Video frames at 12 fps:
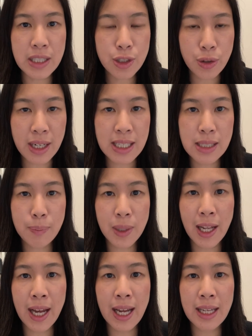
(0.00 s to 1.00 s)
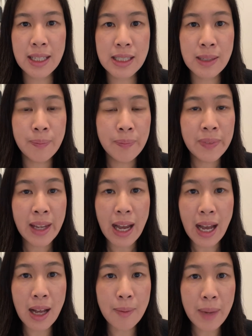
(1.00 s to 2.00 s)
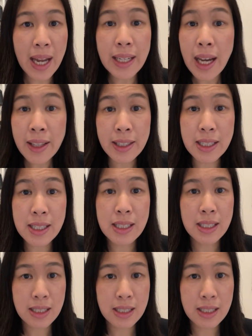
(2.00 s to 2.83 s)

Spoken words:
trade suppliers, and others